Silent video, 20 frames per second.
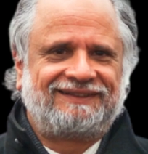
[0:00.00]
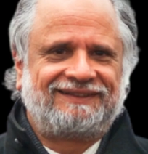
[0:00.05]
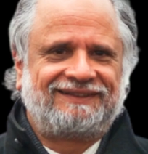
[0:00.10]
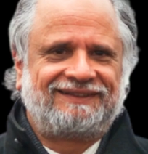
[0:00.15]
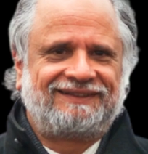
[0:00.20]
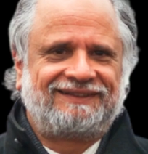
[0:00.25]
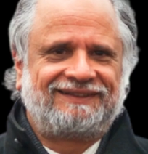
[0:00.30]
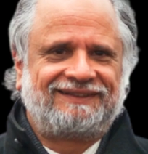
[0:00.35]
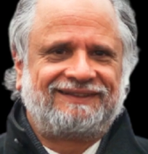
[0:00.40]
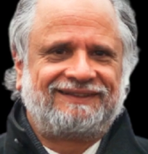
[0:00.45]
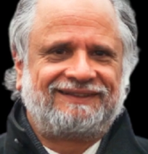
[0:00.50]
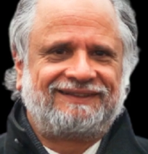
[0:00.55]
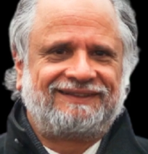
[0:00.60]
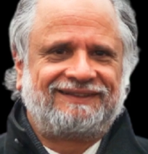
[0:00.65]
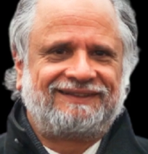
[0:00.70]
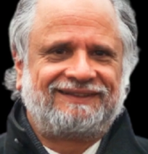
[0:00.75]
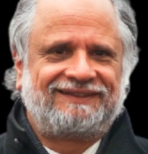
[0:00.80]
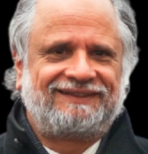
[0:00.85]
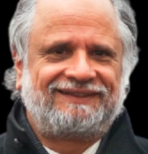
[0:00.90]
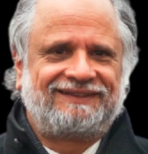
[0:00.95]

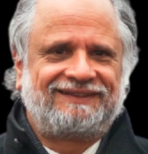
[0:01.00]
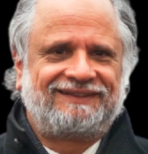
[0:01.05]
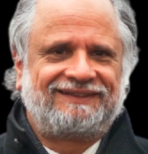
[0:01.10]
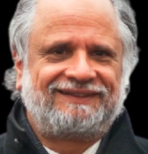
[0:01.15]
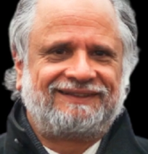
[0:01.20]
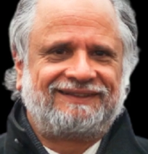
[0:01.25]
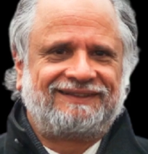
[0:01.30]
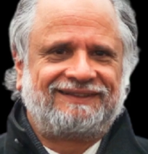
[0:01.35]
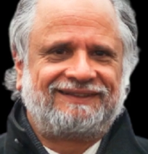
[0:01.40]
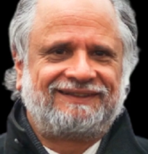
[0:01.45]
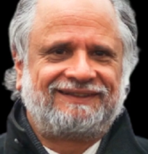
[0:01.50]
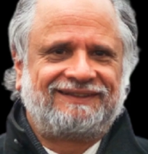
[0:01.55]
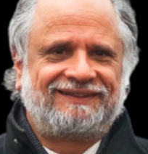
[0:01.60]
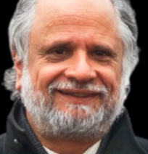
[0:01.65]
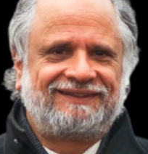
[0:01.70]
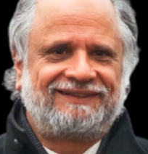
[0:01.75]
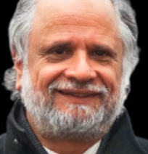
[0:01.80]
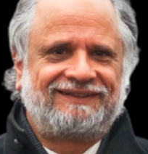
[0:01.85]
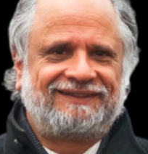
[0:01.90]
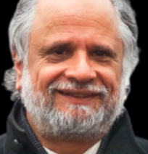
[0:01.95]

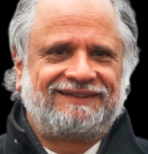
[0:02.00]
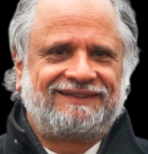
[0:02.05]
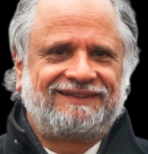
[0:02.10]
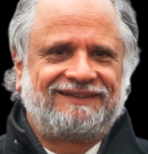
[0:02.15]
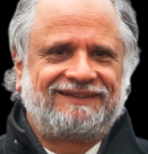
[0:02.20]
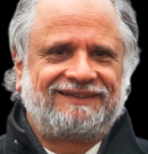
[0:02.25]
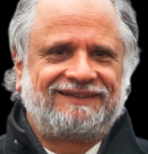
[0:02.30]
(silence)